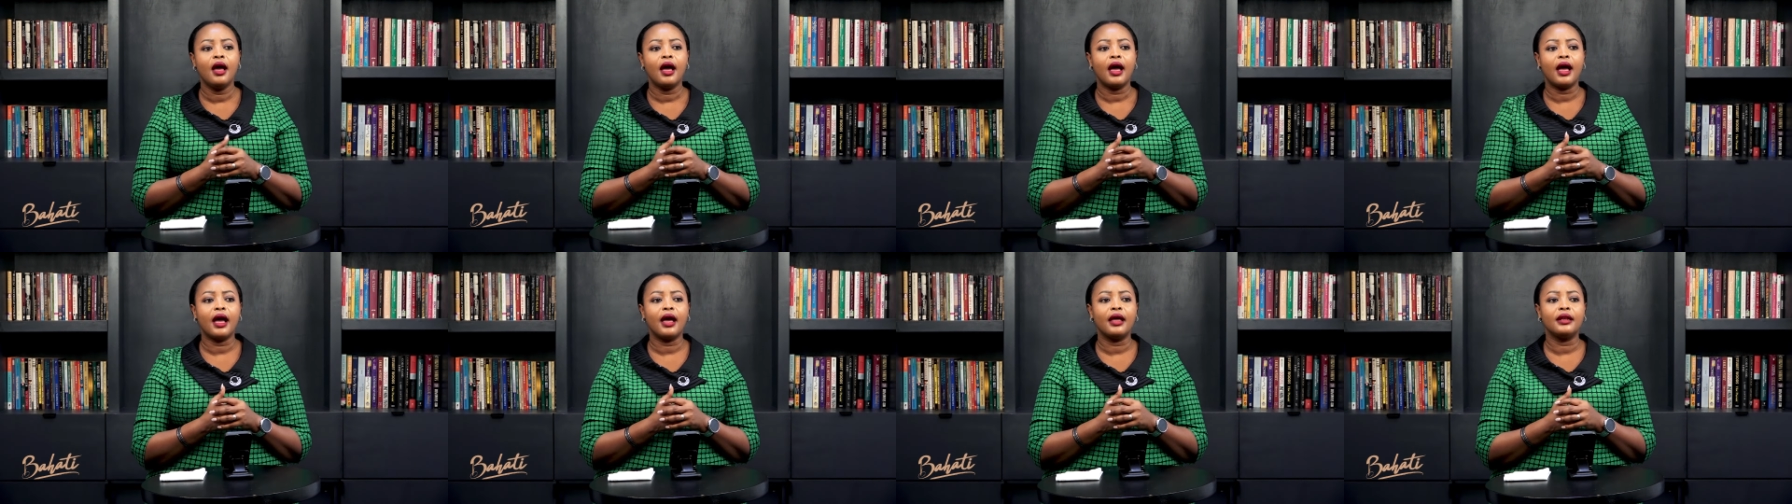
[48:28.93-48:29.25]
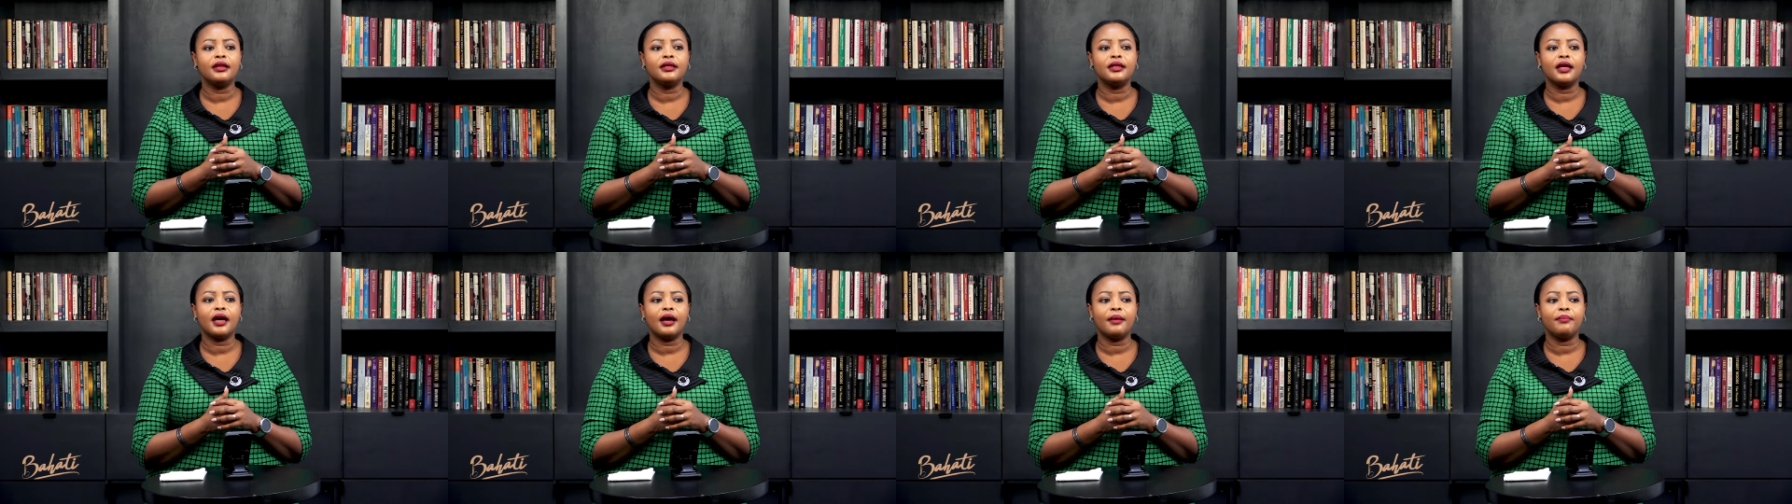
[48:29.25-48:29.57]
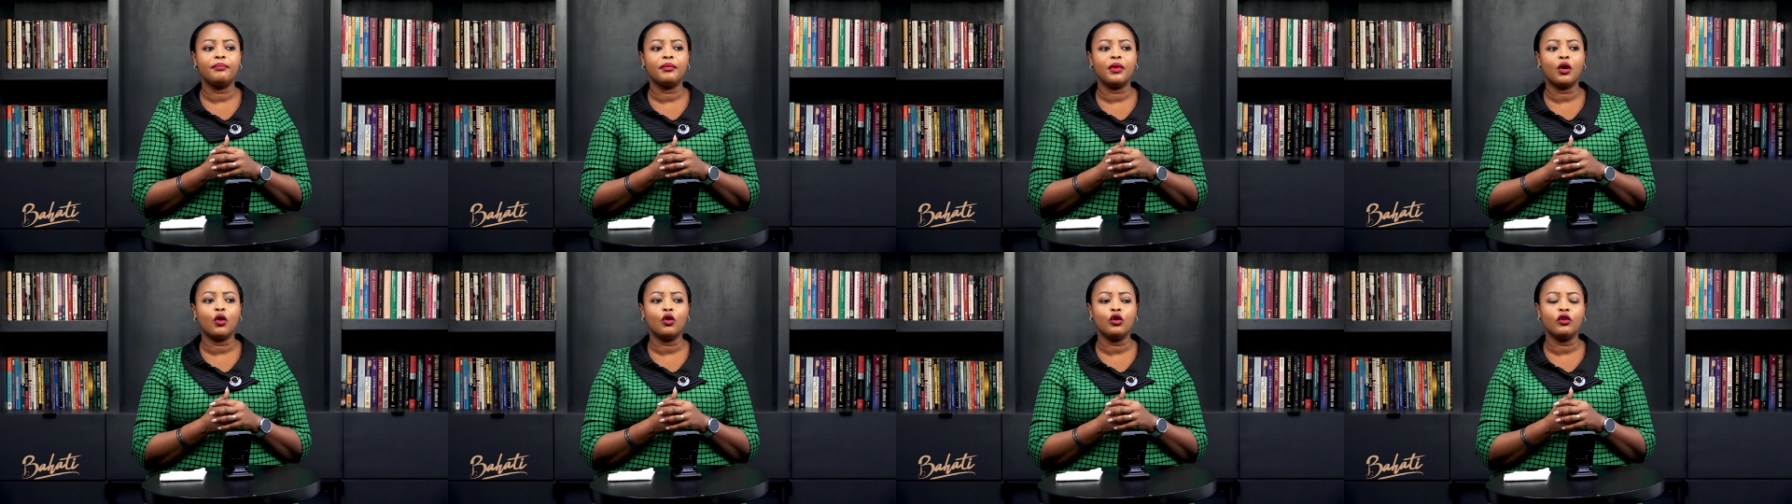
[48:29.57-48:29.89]
and
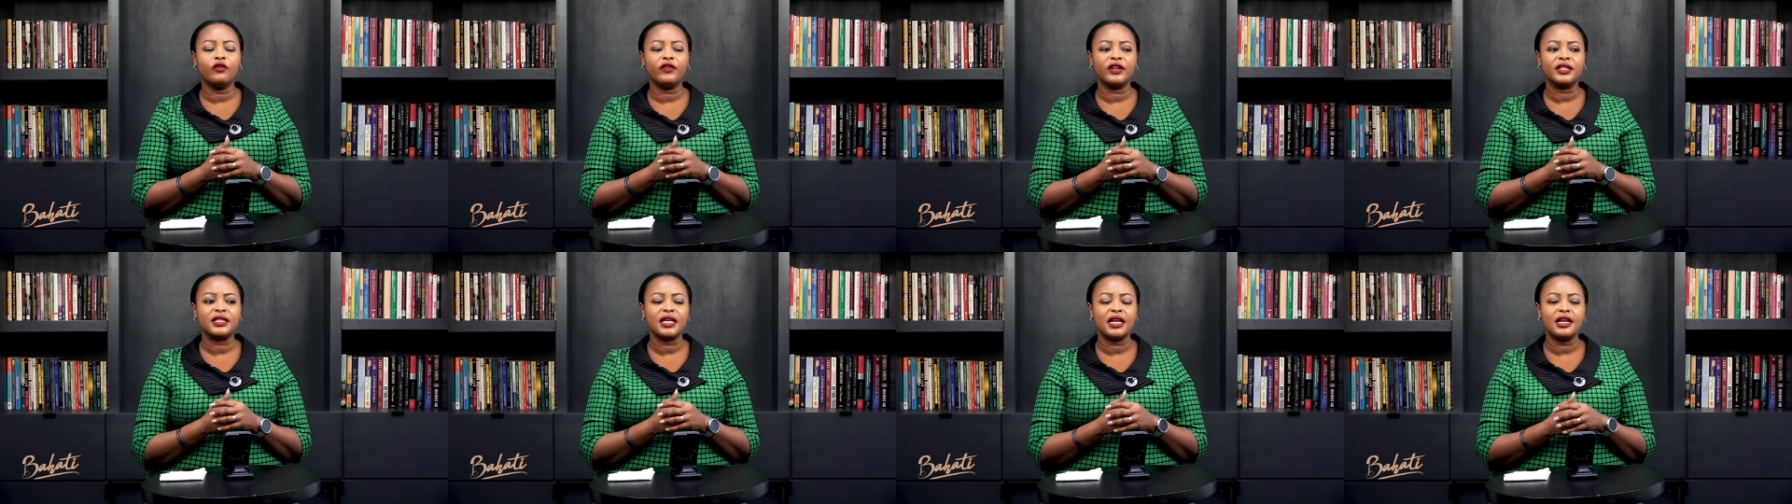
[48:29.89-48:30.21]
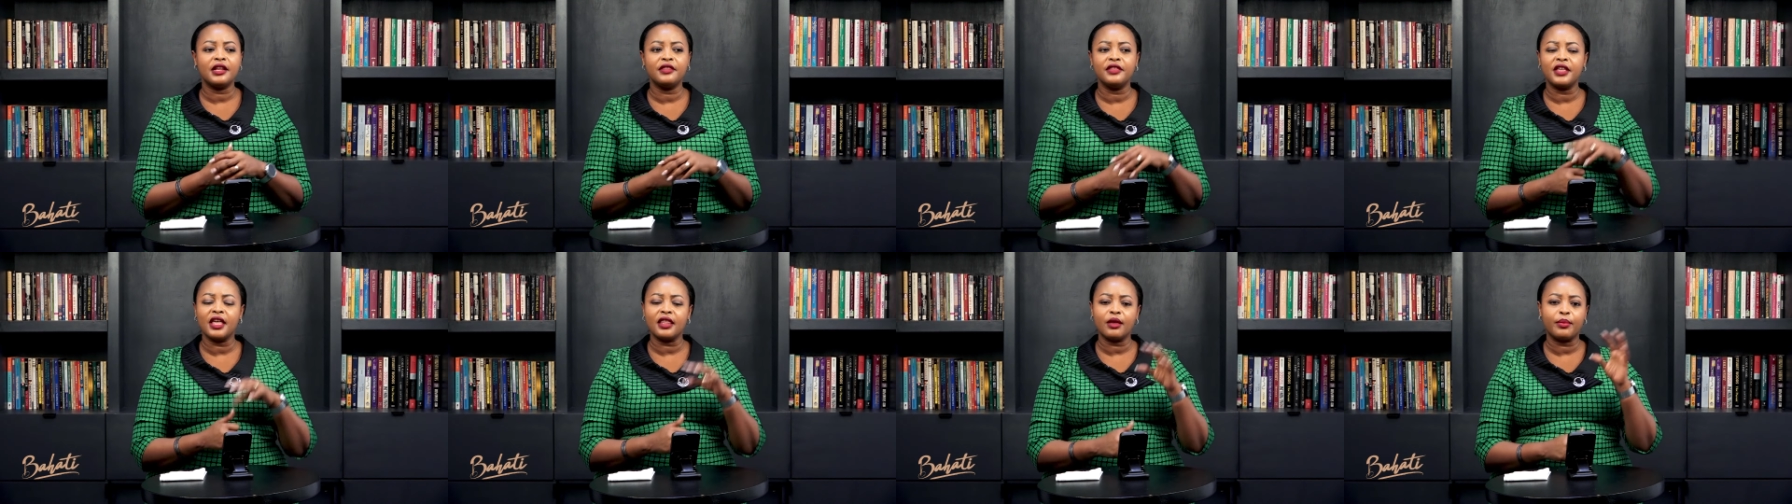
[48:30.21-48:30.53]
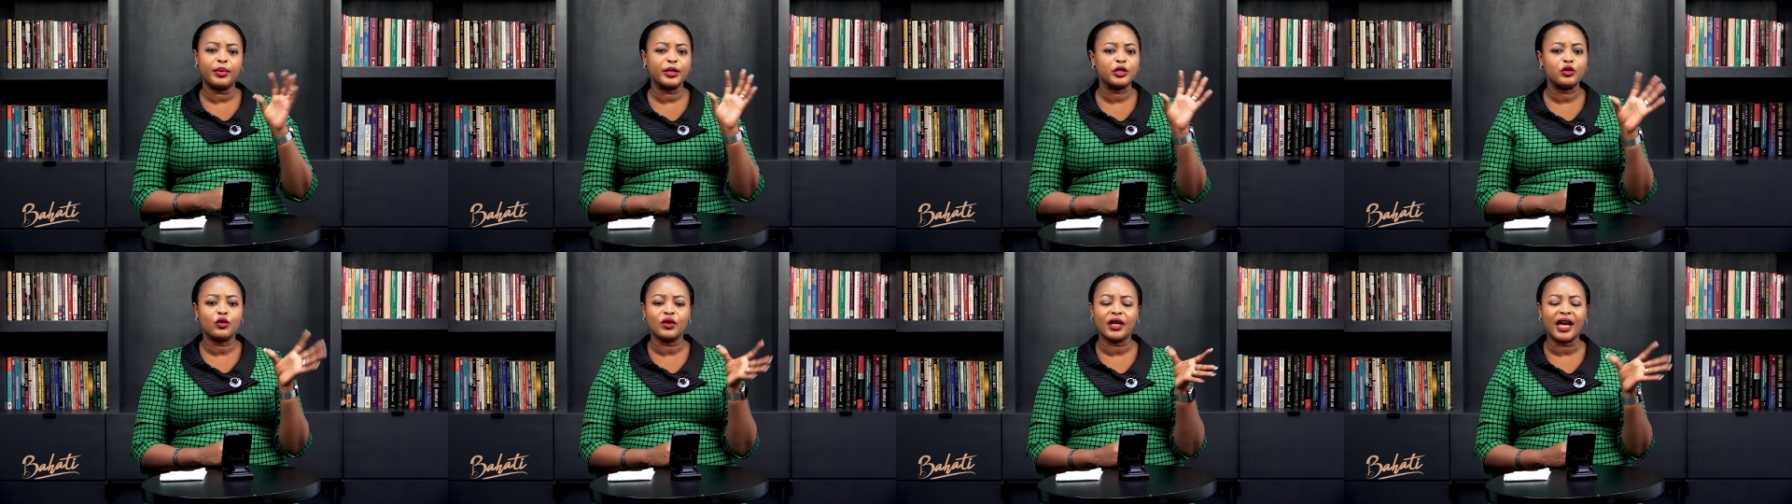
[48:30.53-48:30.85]
um, all of a sudden the other
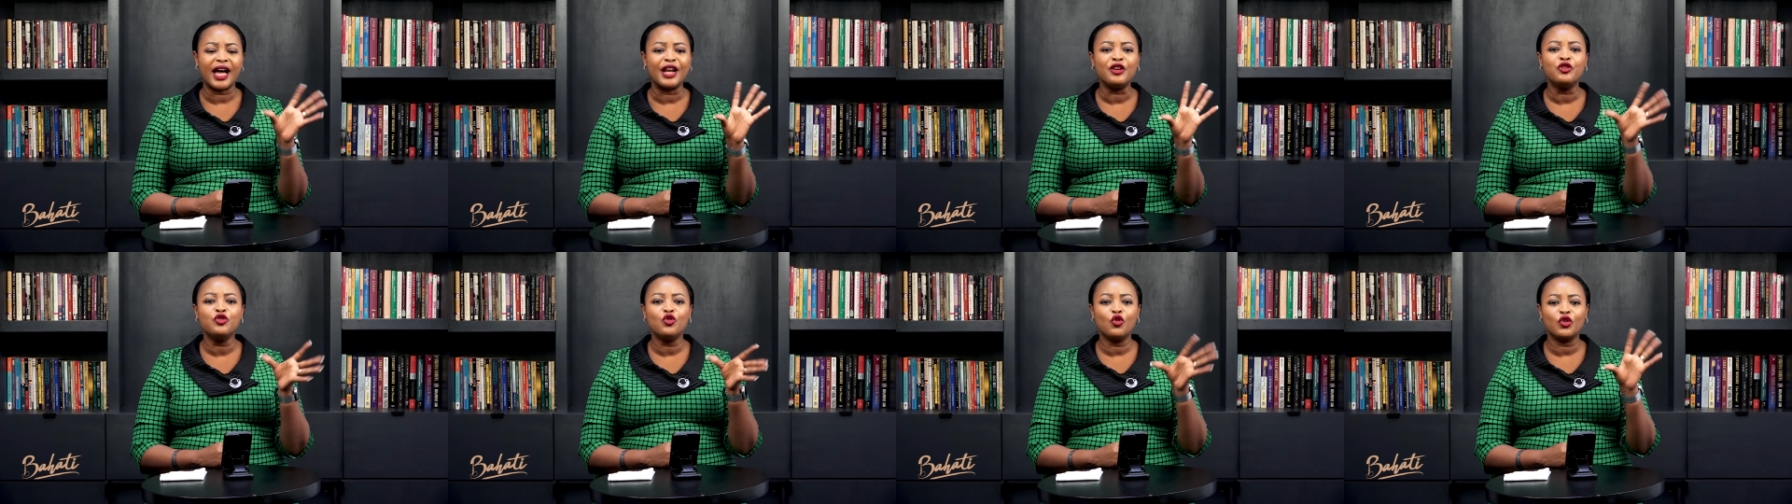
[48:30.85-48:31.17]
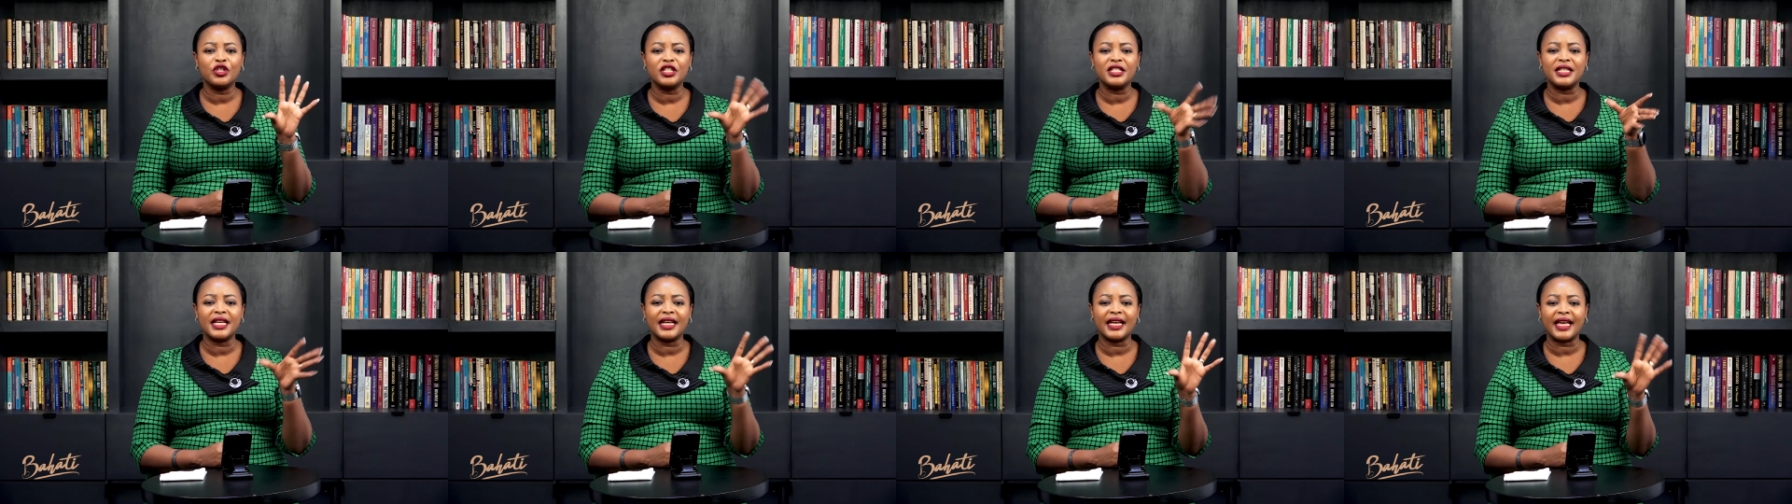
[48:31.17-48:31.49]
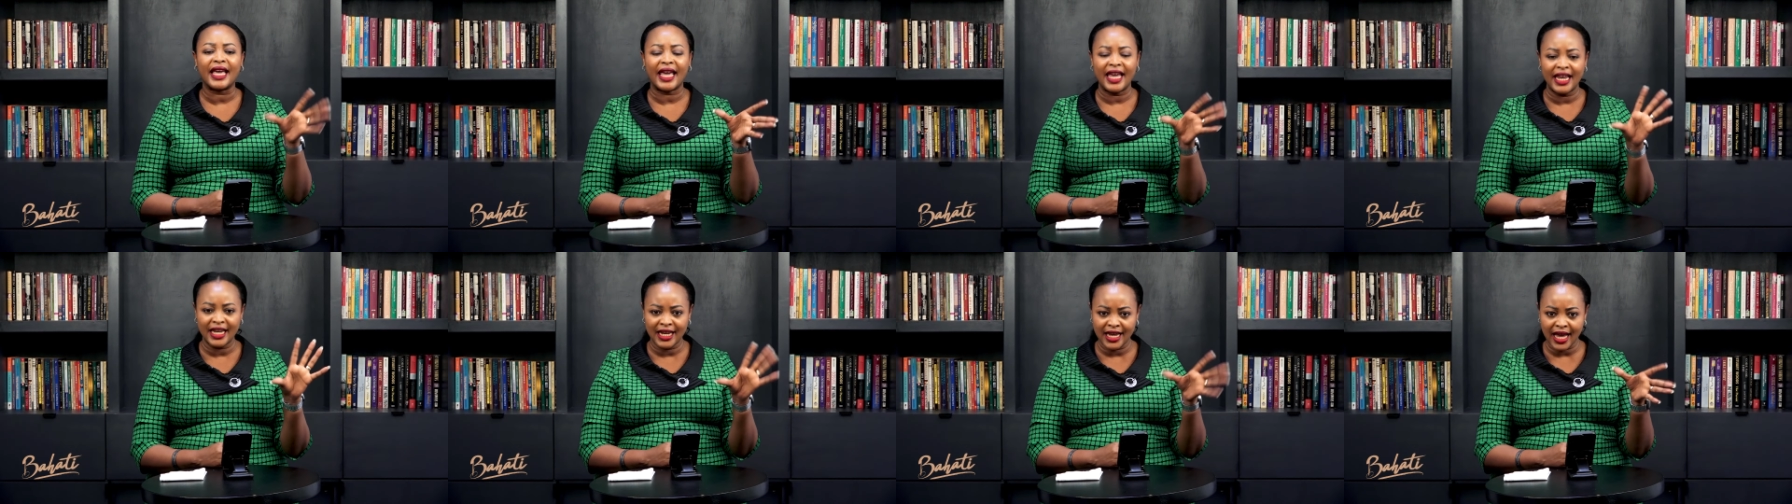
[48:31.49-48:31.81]
person cannot
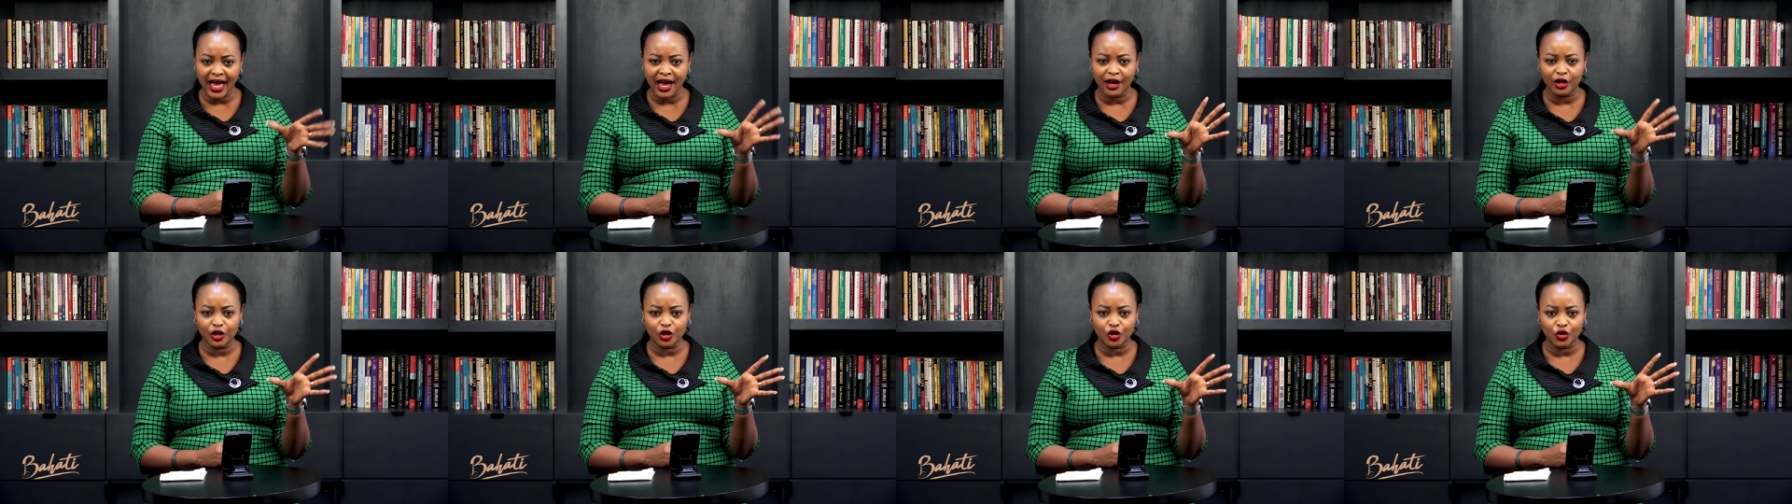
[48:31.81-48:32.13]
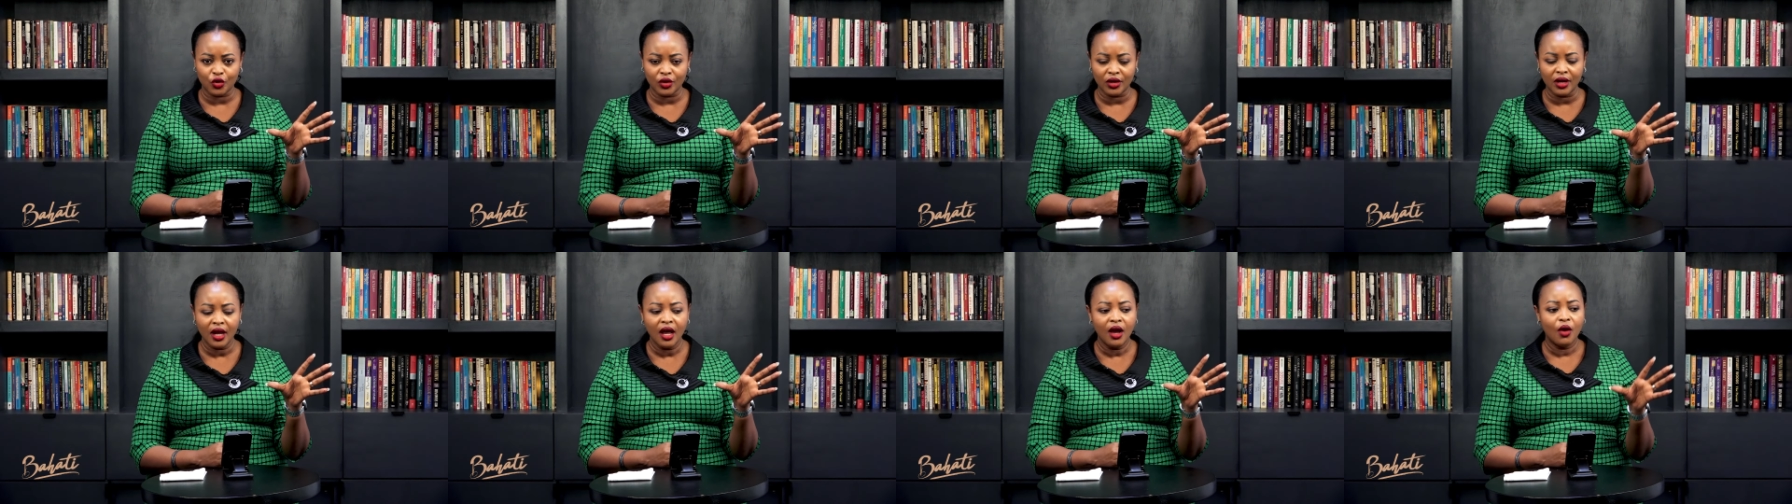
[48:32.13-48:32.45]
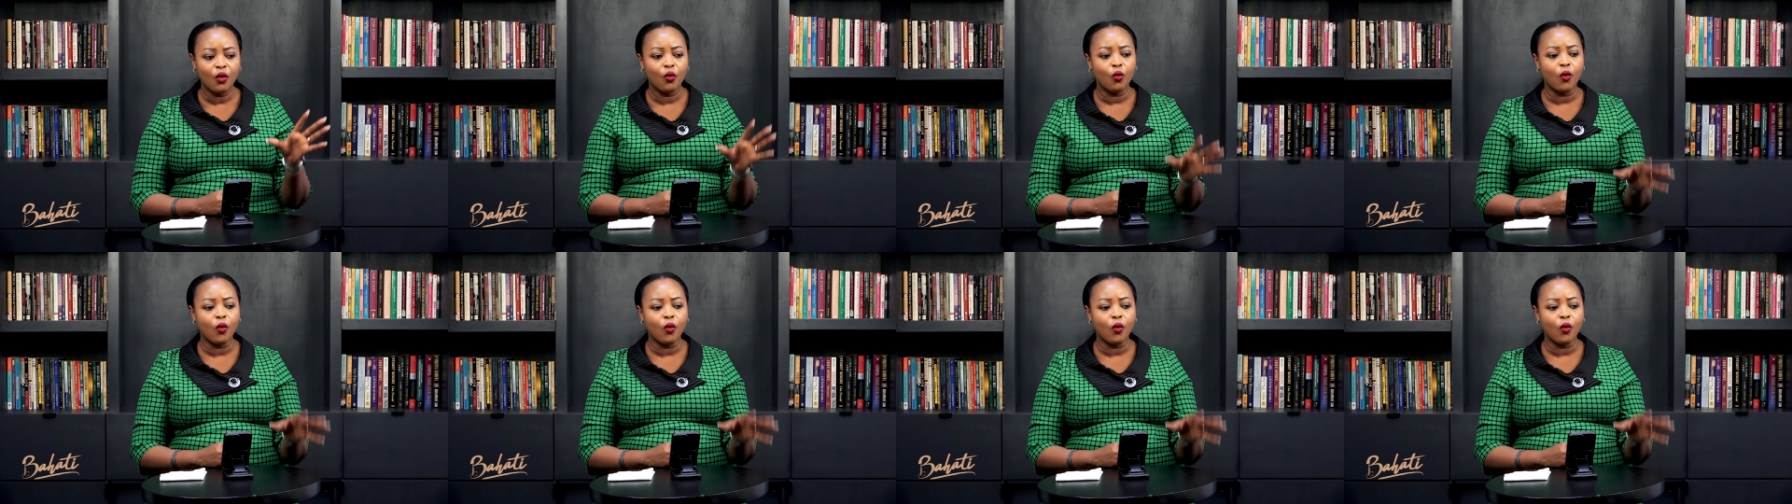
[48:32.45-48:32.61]
take any action.